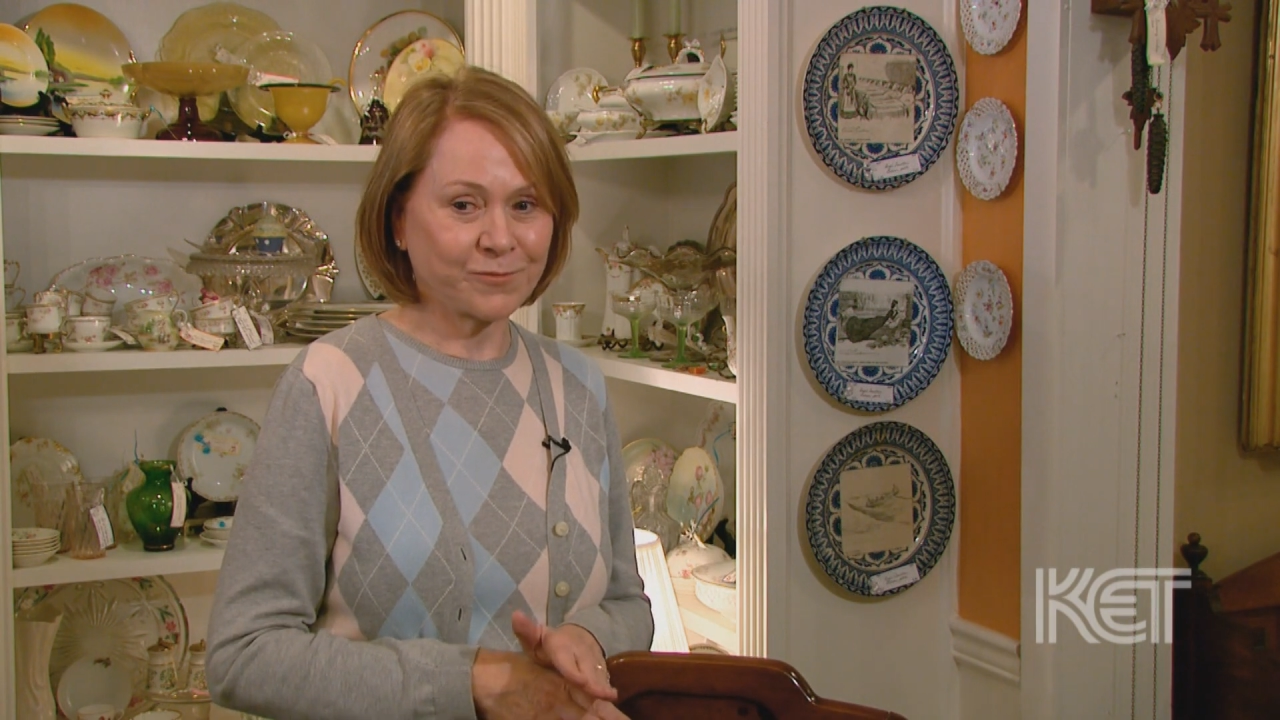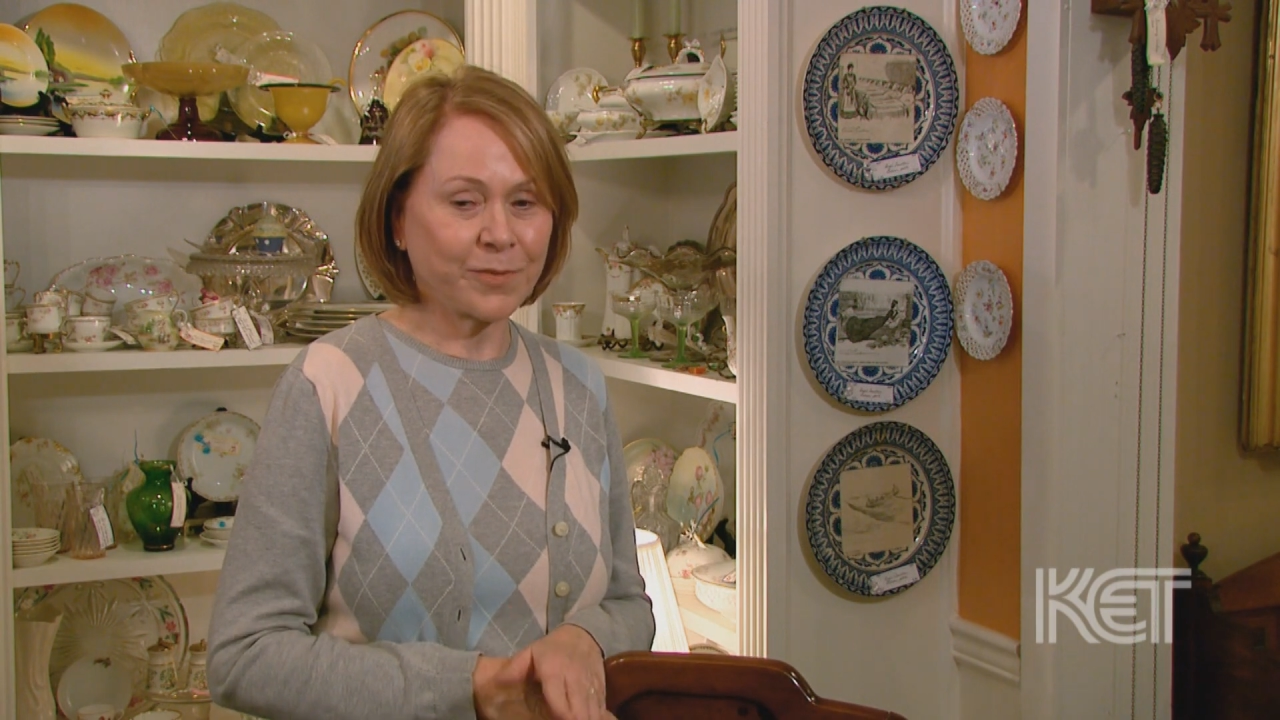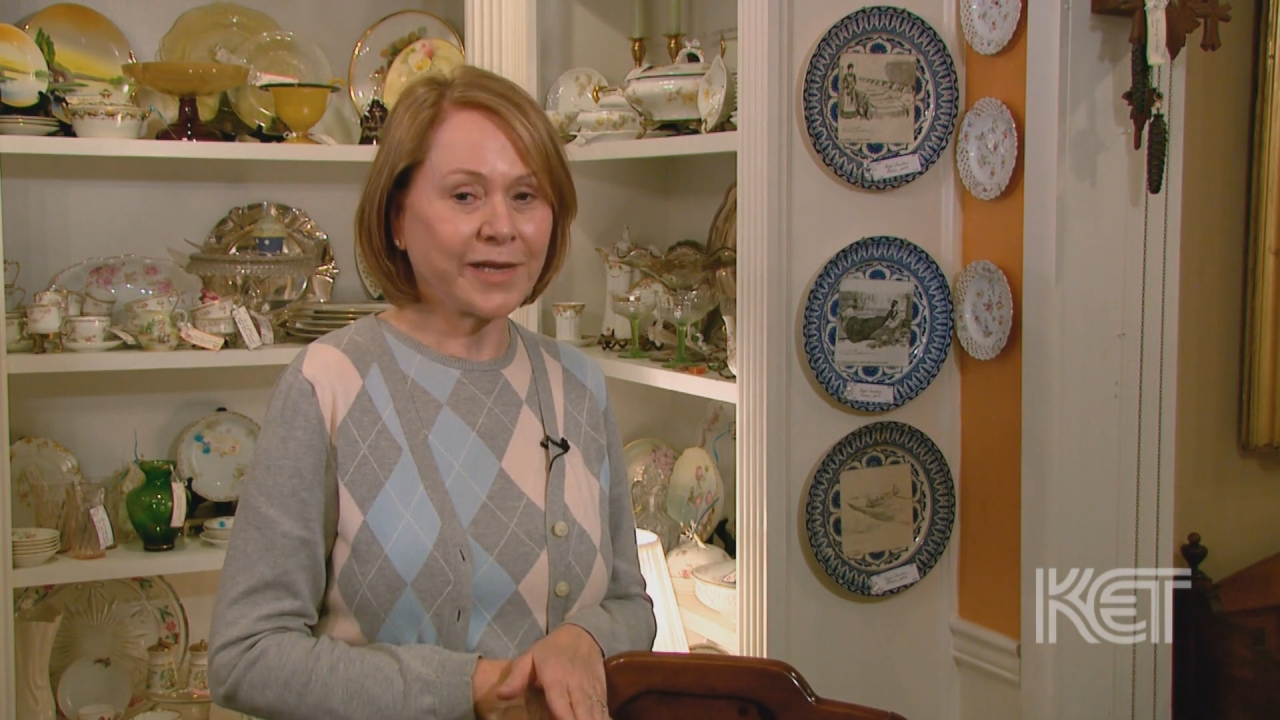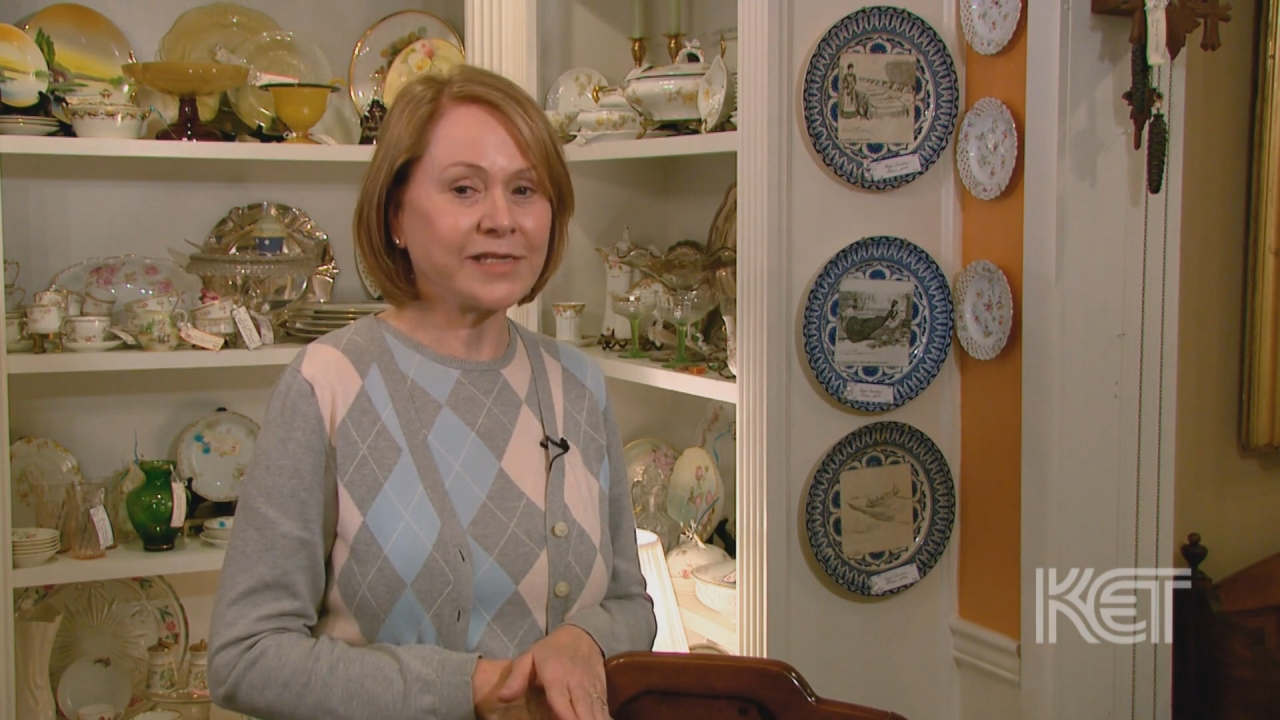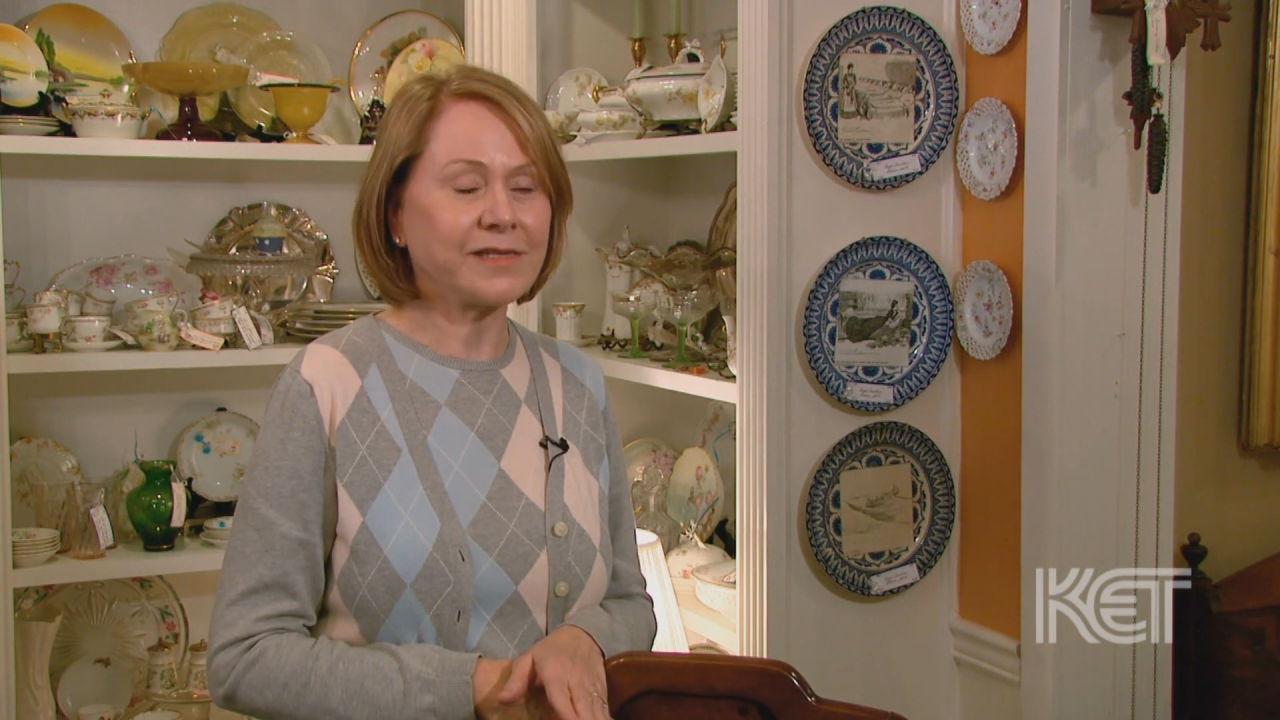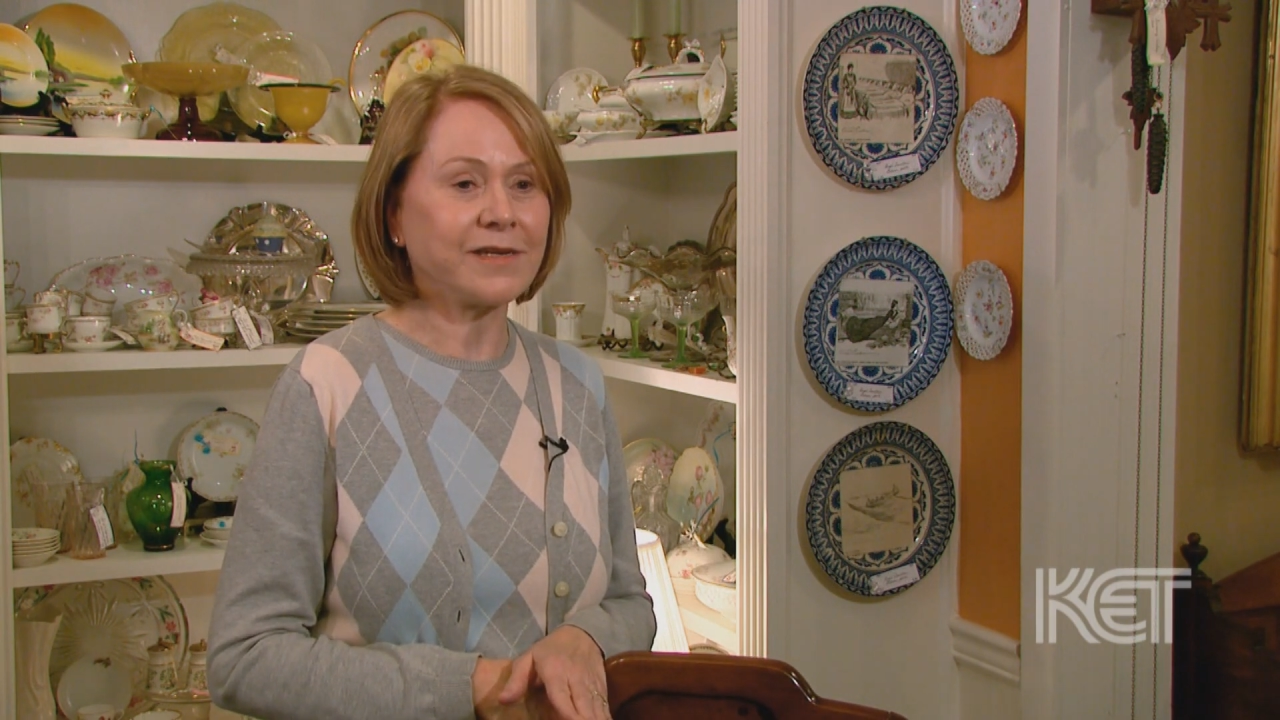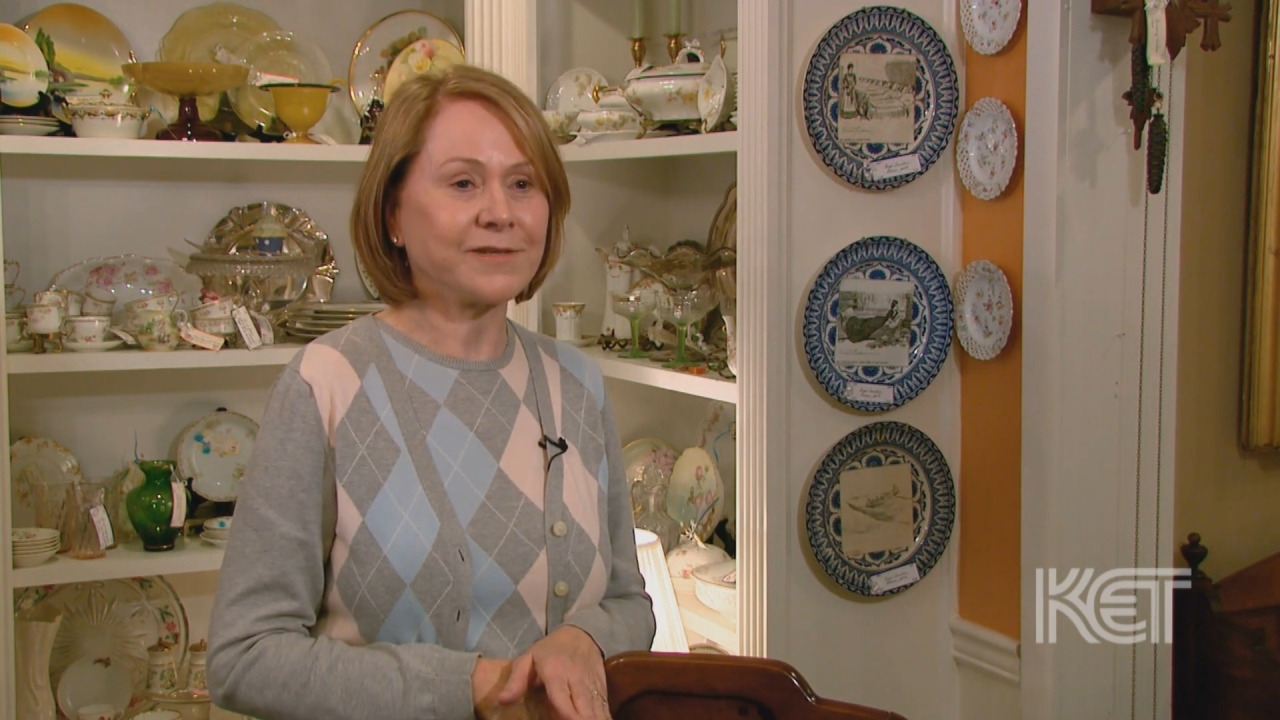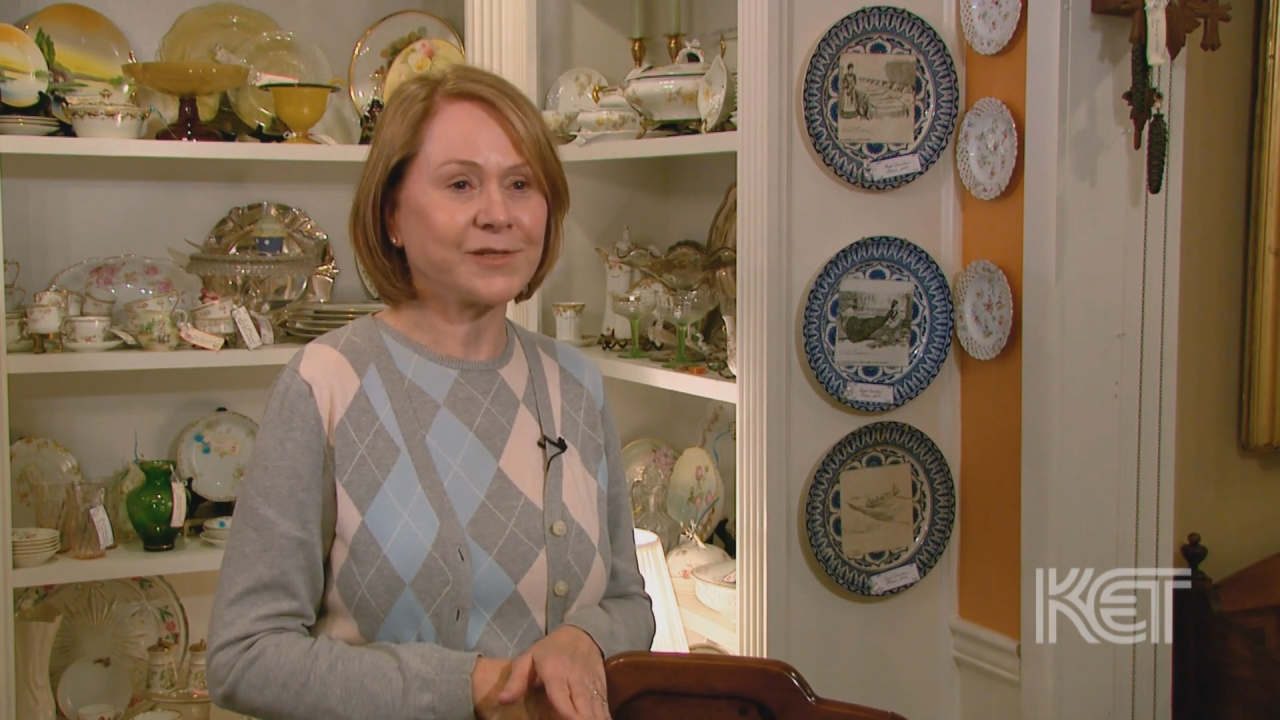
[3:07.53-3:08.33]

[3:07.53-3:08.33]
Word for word: place it in a